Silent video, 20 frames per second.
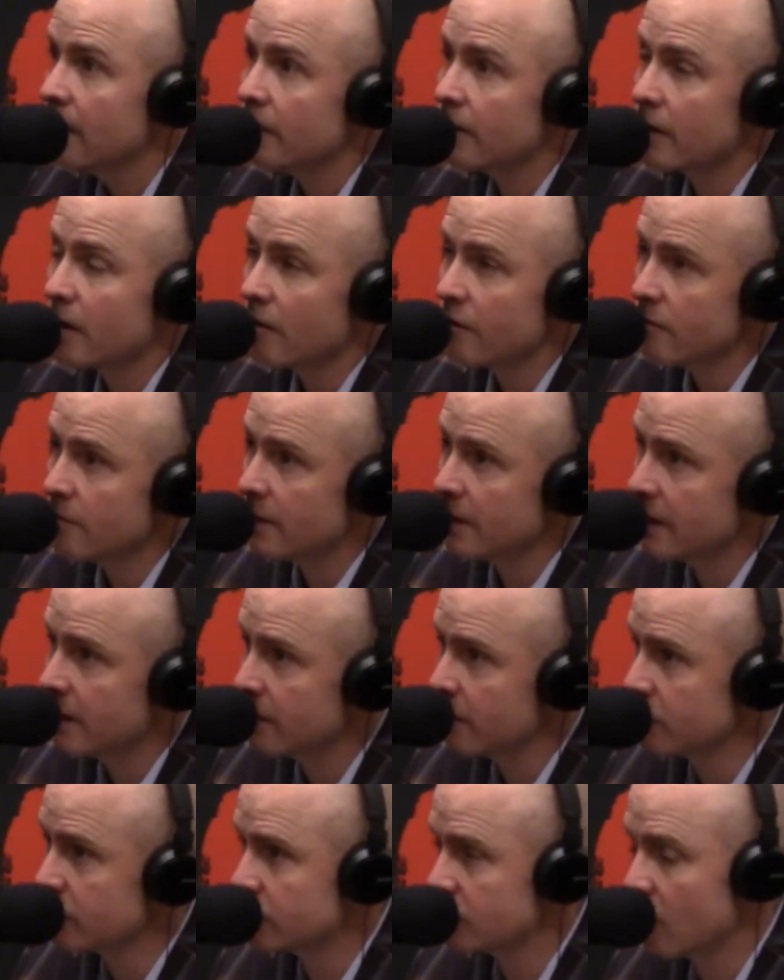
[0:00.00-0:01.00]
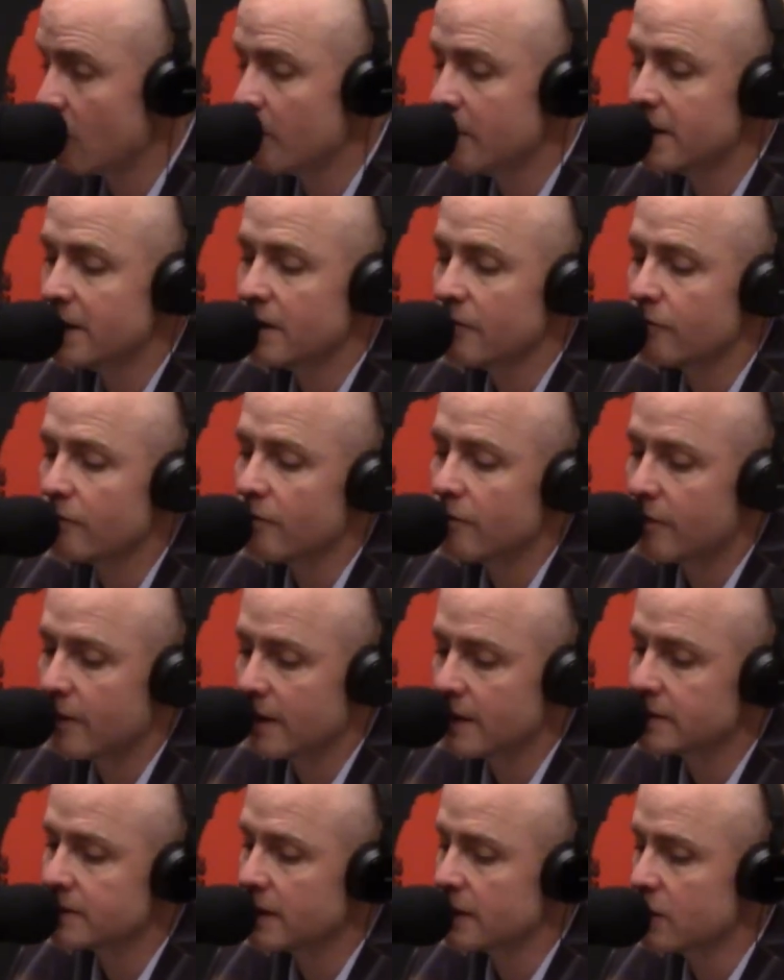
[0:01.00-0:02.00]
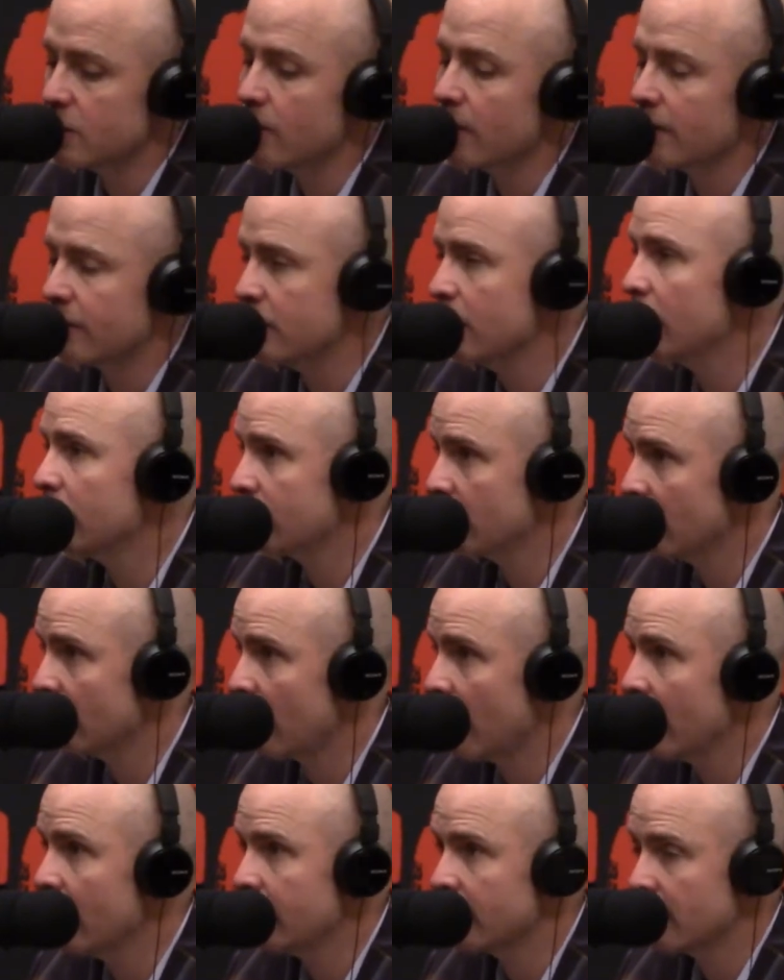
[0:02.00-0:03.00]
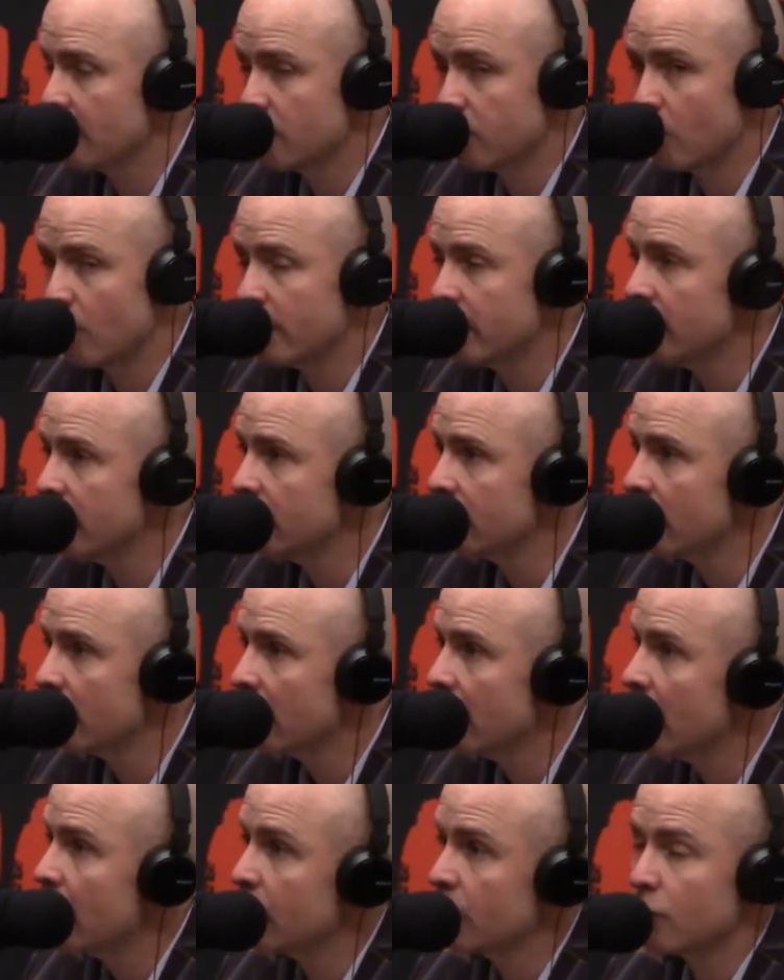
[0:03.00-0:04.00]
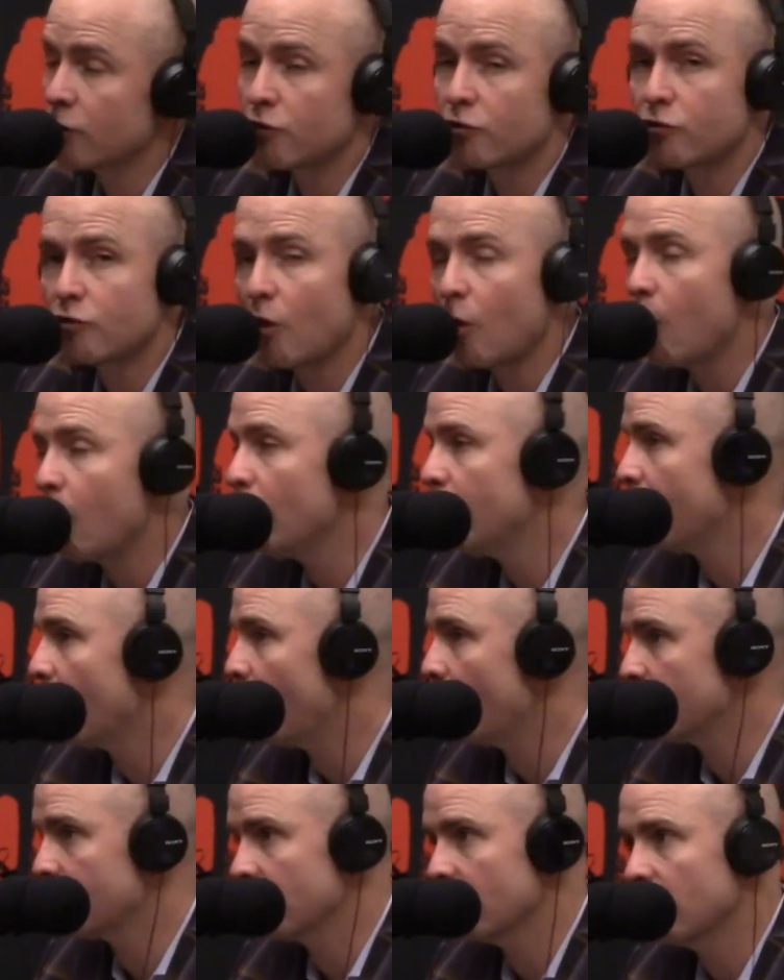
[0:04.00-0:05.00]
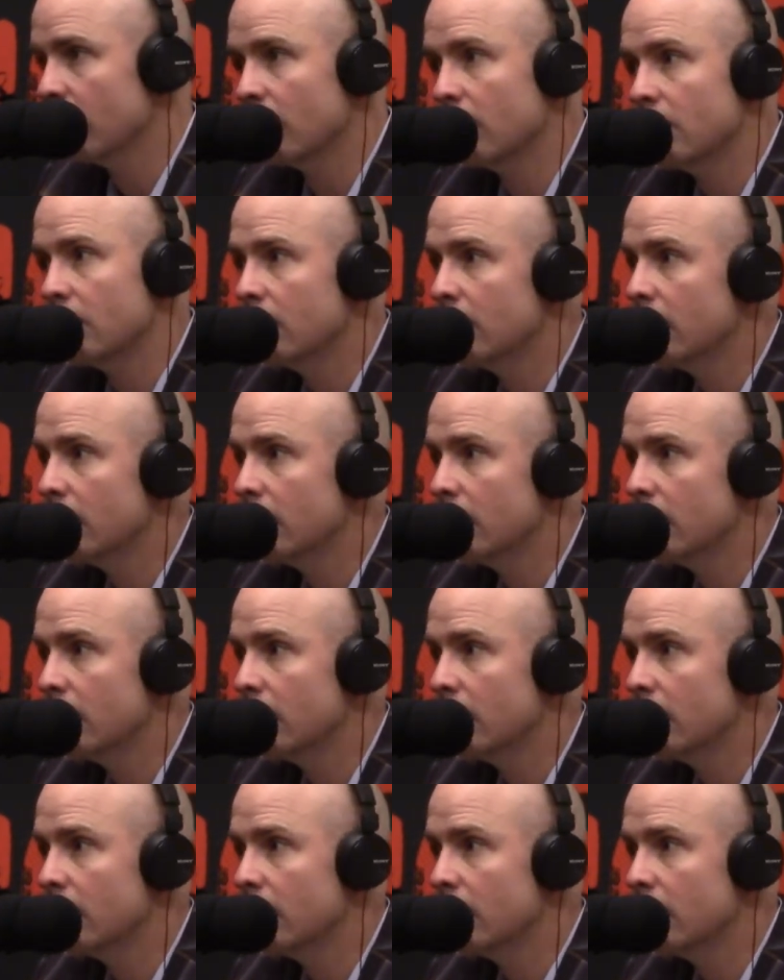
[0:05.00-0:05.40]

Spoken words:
The government, there's so many different things that if you start hiring employees, you're so vulnerable.